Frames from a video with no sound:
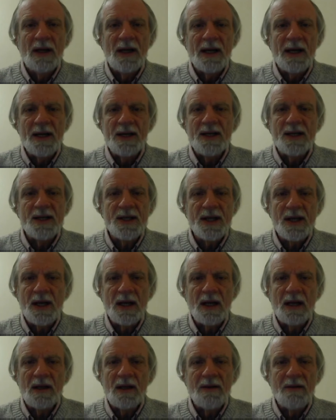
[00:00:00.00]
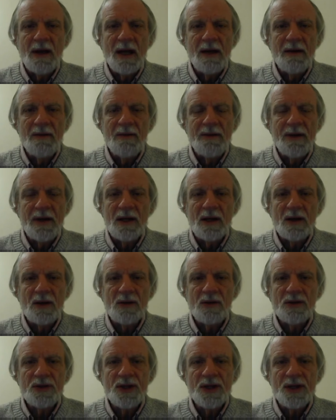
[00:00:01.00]
and sitting in, in
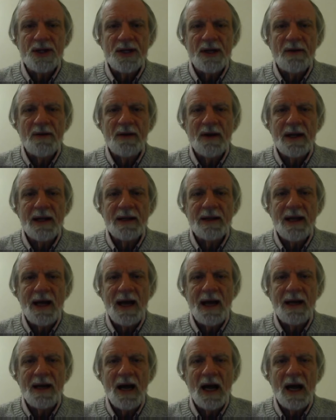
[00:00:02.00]
vehicles and stuff like that.